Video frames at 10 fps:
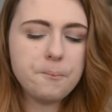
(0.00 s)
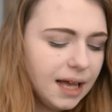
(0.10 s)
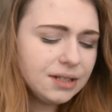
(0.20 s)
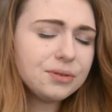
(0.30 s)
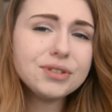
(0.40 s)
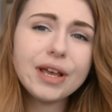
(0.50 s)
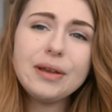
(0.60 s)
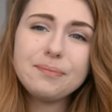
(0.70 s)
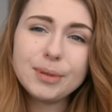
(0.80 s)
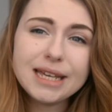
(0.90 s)
And
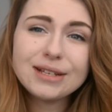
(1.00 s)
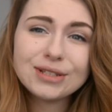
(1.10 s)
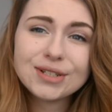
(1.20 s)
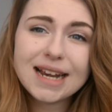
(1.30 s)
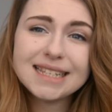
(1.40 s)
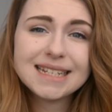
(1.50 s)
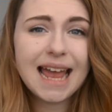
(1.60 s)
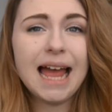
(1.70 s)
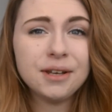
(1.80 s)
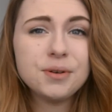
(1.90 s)
also, being stressed
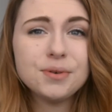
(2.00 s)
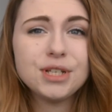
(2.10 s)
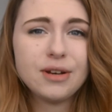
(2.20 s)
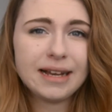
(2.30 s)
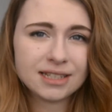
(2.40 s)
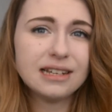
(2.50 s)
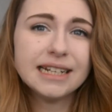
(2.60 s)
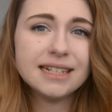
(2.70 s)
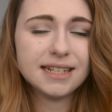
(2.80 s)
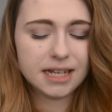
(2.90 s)
can cause you
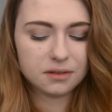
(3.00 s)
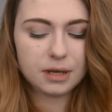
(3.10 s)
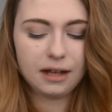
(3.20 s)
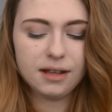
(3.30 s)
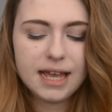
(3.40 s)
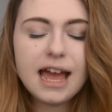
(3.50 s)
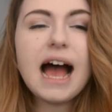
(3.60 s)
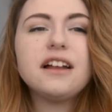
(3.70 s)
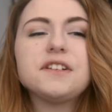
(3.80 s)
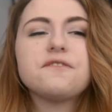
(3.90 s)
anxiety as well,
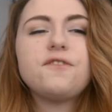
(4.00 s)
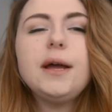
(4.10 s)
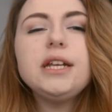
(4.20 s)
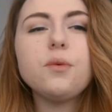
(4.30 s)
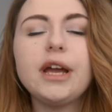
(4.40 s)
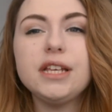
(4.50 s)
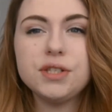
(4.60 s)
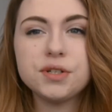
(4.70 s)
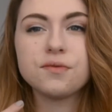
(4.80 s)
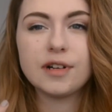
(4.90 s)
and finding ways
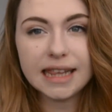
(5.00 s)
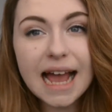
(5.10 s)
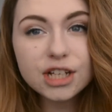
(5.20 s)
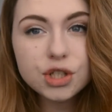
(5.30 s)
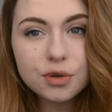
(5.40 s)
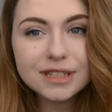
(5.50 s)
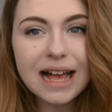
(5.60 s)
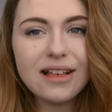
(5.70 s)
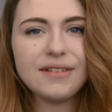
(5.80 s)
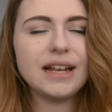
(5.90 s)
to relax
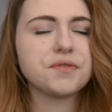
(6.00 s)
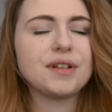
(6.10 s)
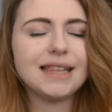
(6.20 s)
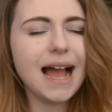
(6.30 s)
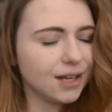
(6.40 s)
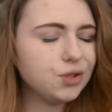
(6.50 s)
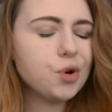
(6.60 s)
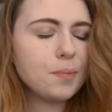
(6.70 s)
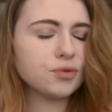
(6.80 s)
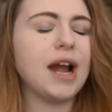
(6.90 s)
yourself and relax
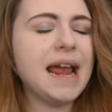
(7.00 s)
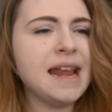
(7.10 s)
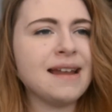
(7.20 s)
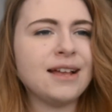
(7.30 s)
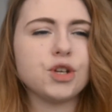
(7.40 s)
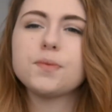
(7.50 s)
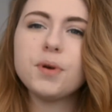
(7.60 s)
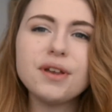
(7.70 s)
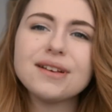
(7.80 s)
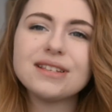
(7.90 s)
your brain and just
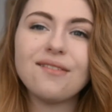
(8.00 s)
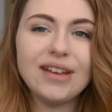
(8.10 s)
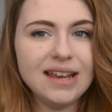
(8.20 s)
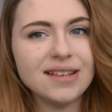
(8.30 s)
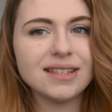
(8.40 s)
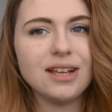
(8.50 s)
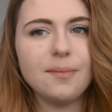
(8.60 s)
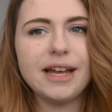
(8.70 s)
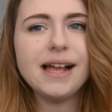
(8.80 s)
put yourself at ease a little bit